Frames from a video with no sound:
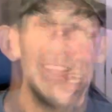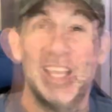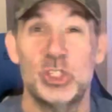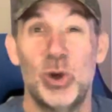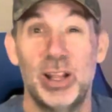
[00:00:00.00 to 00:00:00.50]
You
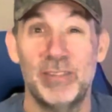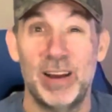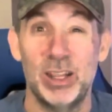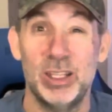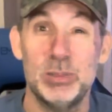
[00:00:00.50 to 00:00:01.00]
guys know I like
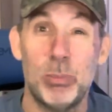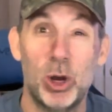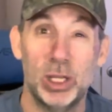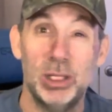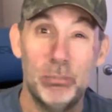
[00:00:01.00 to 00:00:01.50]
finding these
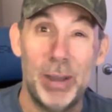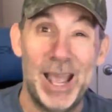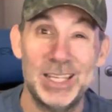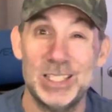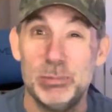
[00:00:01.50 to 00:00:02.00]
bargain
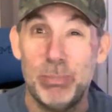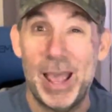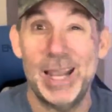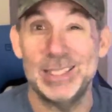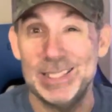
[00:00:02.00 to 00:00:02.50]
bags, these
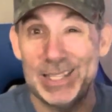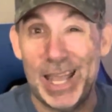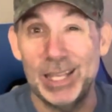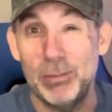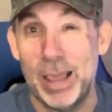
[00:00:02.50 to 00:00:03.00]
bags, these
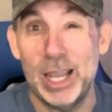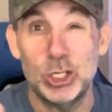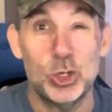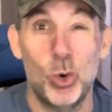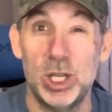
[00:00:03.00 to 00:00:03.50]
hanging
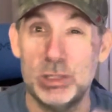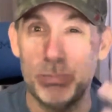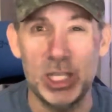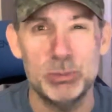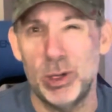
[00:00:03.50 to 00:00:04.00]
bags, toys,
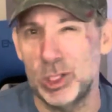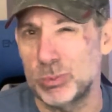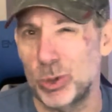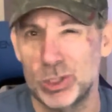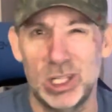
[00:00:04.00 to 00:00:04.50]
baseball,
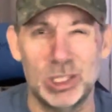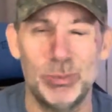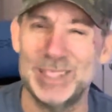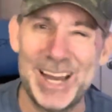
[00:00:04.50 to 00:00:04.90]
sports collectibles,